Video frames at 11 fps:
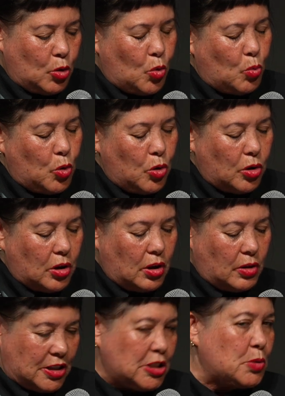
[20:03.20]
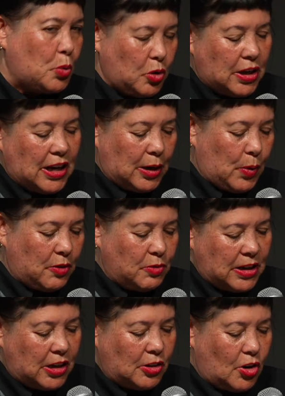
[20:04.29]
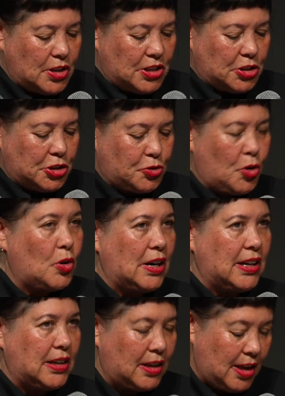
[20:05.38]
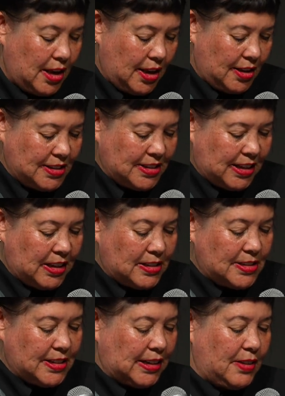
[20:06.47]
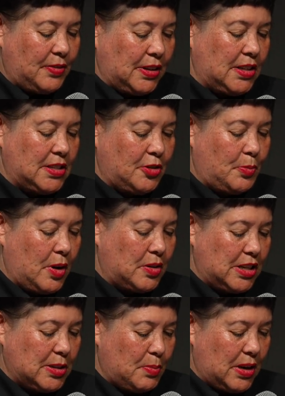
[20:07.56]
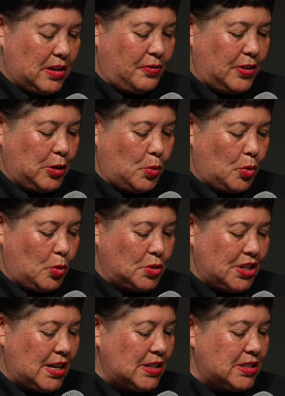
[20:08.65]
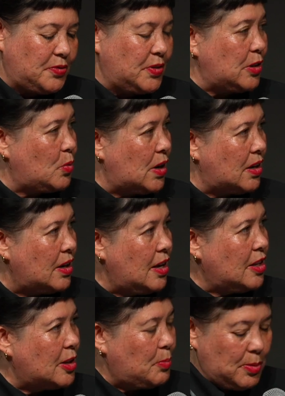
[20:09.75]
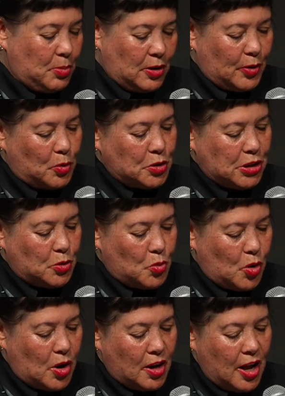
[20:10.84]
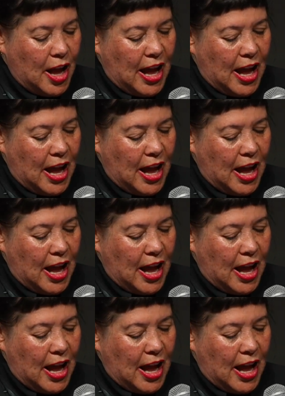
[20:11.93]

your work, this work anyway, recognises strongly the significance of Māori as mana whenua, or tangata whenua, the people of Aotearoa.